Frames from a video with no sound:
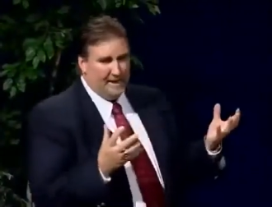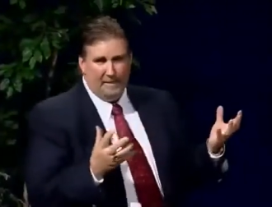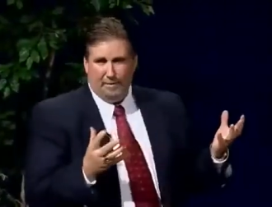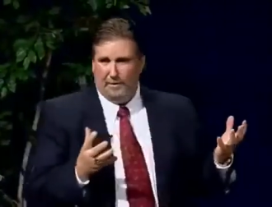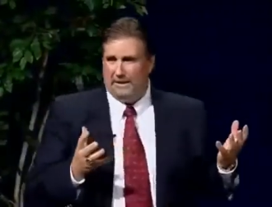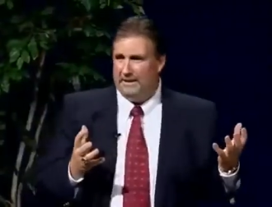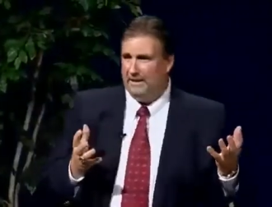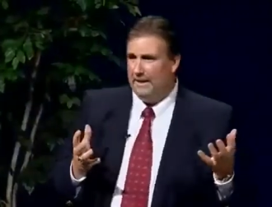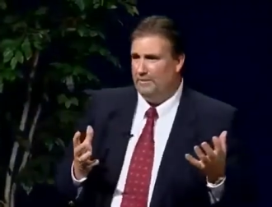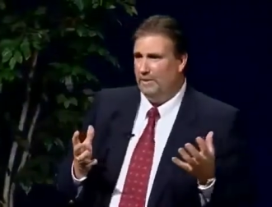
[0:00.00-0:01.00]
that point in
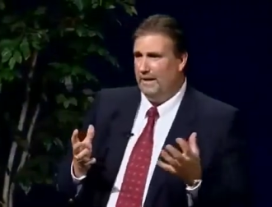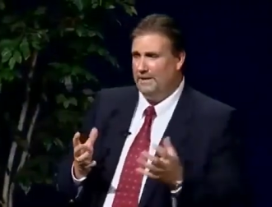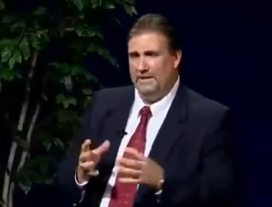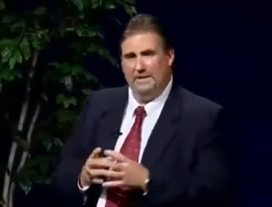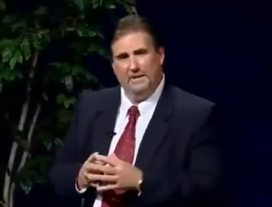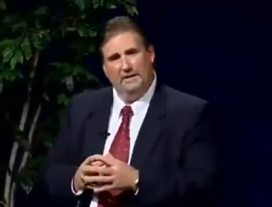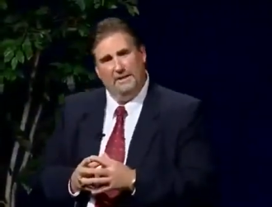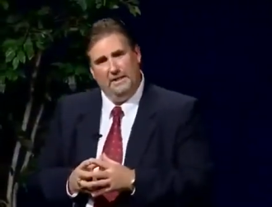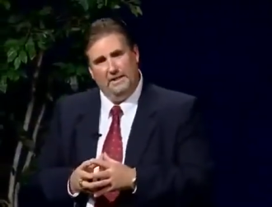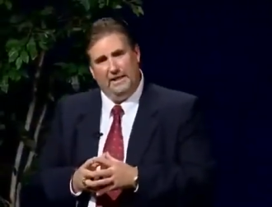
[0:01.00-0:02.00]
time we're actually starting
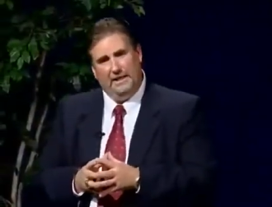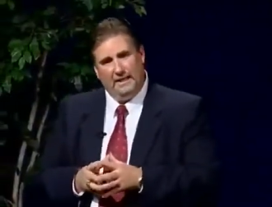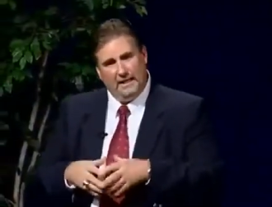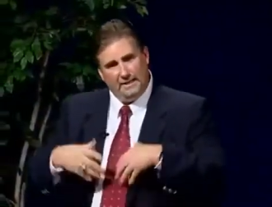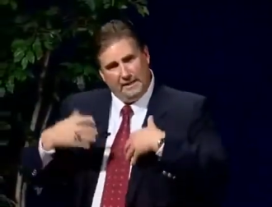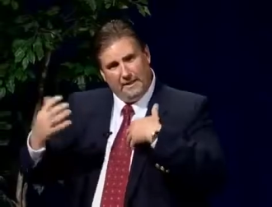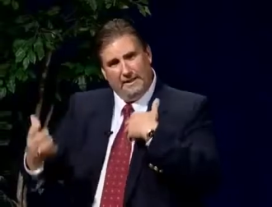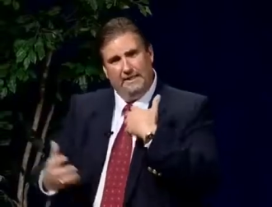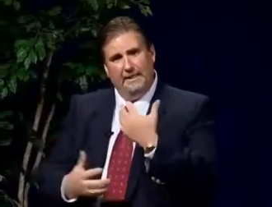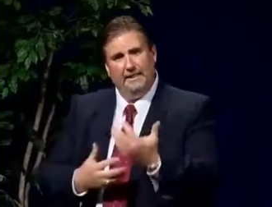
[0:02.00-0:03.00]
to teach you how to actually
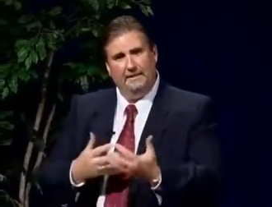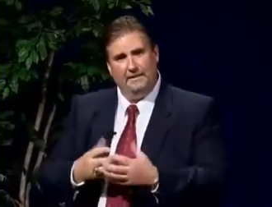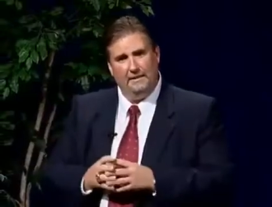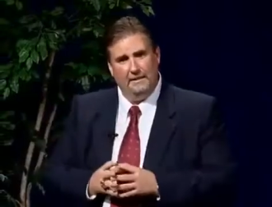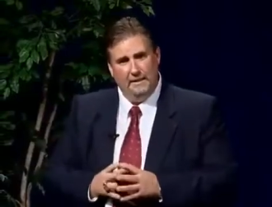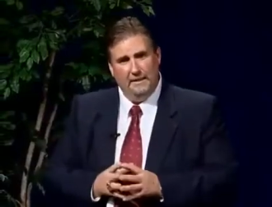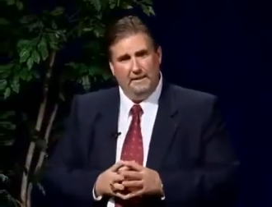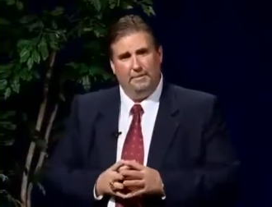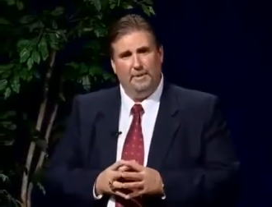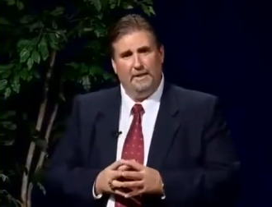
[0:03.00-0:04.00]
contact the
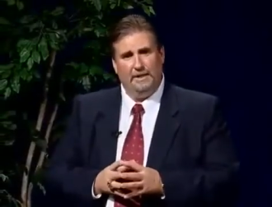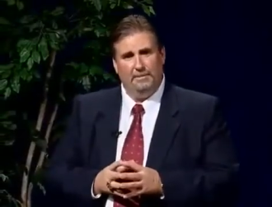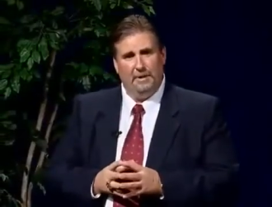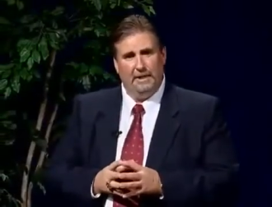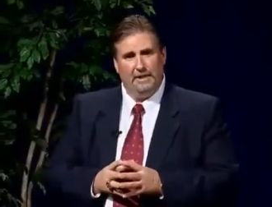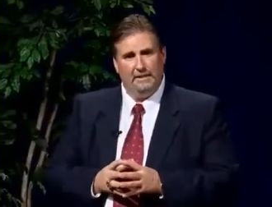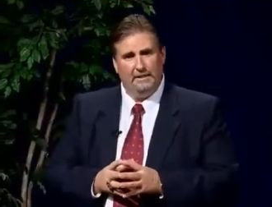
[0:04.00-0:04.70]
prospects.